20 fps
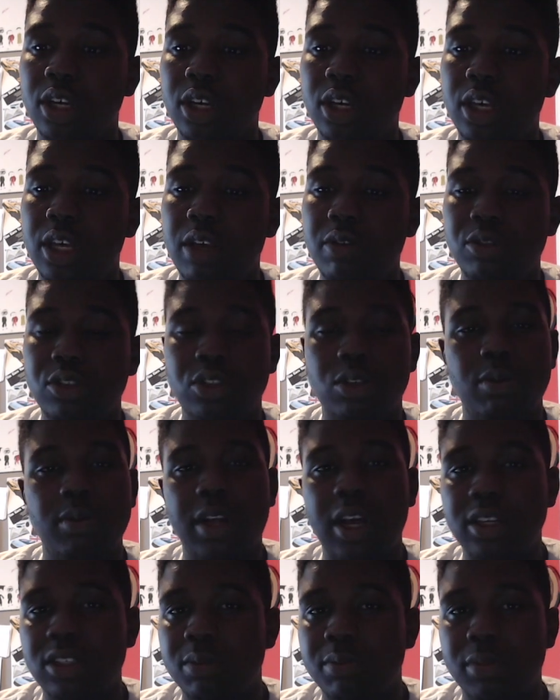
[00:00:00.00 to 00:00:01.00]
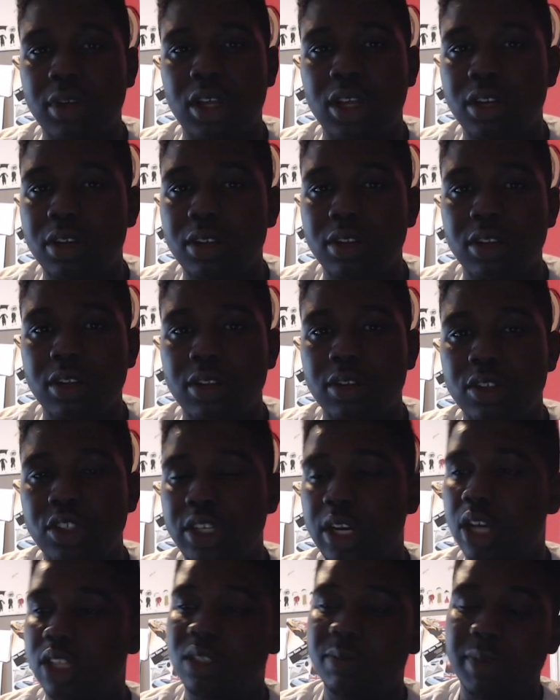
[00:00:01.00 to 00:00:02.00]
he was so nice about it.
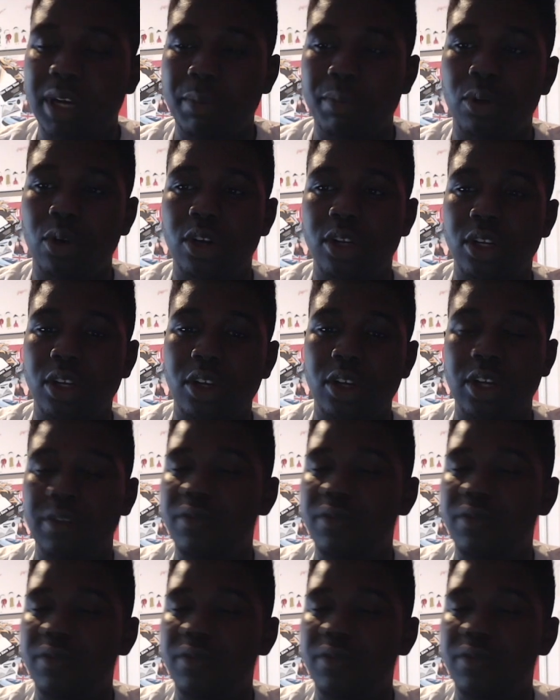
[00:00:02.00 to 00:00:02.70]
Shout out to my boy there. He